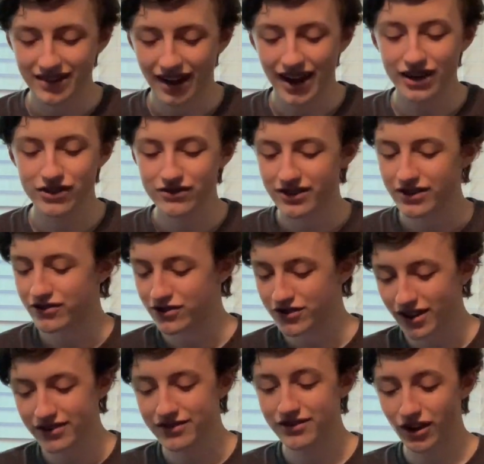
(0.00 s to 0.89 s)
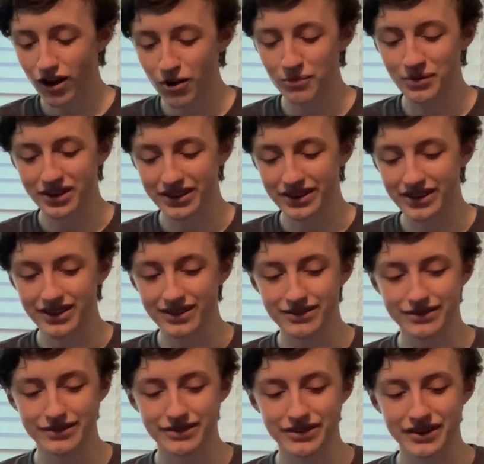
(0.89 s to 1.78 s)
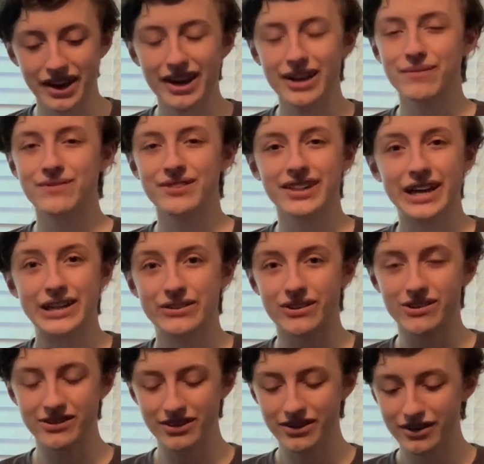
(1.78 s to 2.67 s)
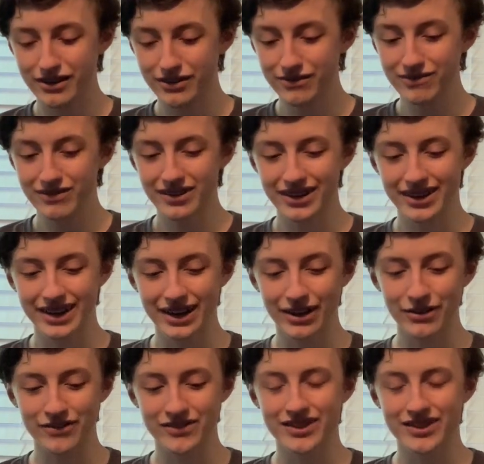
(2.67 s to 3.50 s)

I actually just saw one of these not even that long ago, and I was